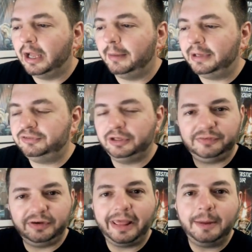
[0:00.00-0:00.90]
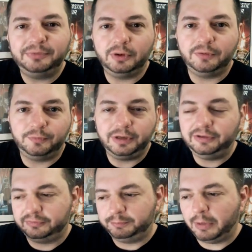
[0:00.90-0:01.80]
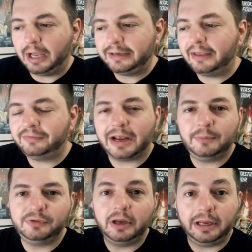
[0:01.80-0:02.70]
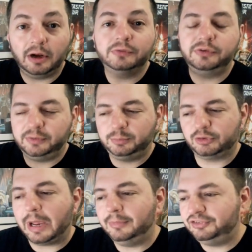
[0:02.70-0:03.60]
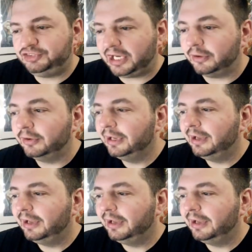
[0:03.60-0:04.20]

Make sure you listen to that episode of his podcast that I was on and also subscribe to his channel.